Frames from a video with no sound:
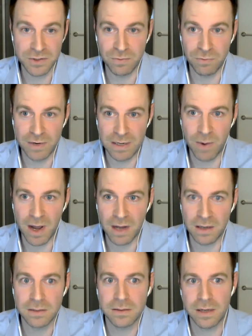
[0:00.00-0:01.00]
could do really
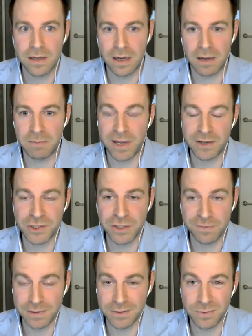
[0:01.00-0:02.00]
well. They're
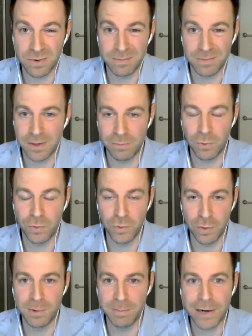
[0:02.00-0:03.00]
shifting to a more
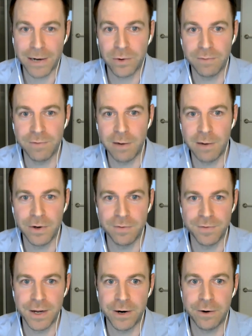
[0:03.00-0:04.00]
normal macro environment
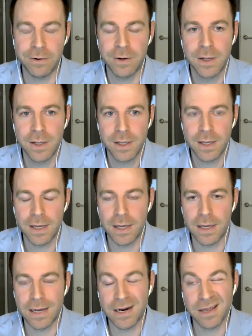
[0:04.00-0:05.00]
over there.
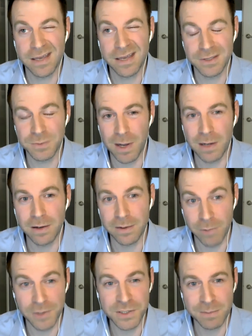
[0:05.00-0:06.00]
And I think as well,
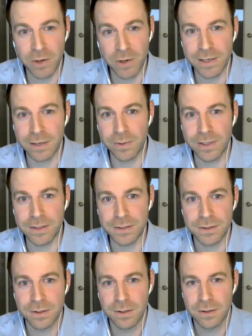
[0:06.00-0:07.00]
emerging market
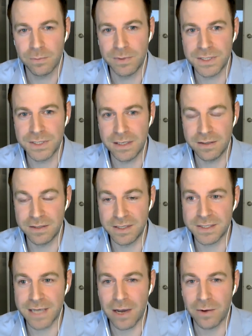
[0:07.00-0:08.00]
equities, we see the
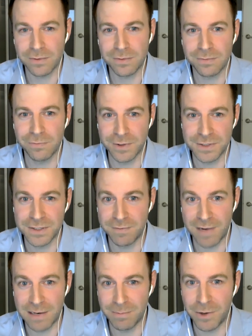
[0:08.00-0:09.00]
discount versus
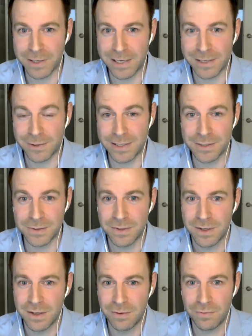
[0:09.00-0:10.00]
developed market
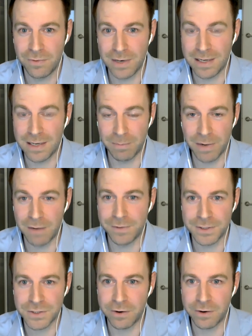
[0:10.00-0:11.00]
equities really above
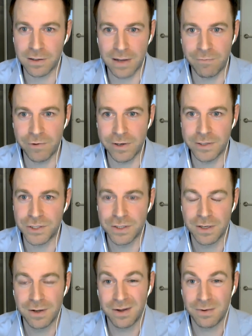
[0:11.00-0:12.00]
historical
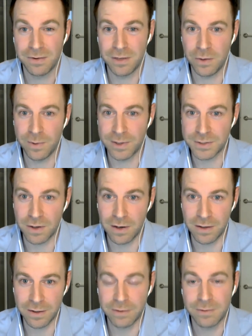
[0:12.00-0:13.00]
average. The US
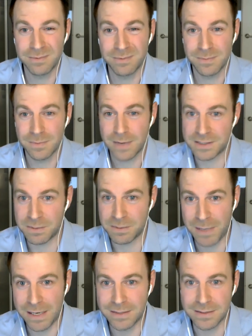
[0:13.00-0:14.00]
dollar has
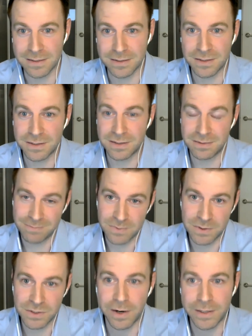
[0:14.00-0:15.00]
peaked. It's
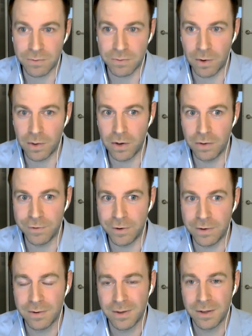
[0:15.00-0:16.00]
starting to roll
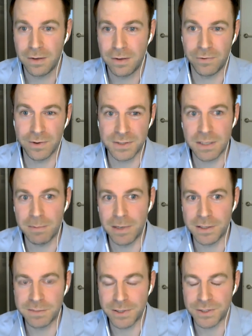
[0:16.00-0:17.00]
over. You've got
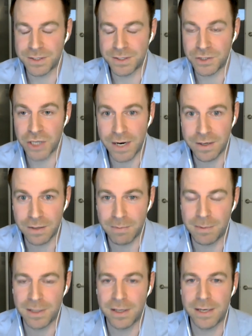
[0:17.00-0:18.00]
stimulus measures in China.
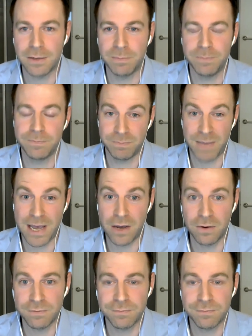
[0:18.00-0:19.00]
Maybe they could pay
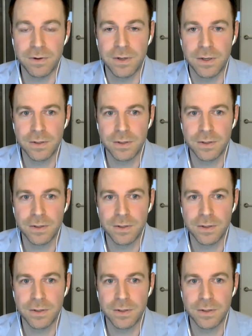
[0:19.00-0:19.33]
off.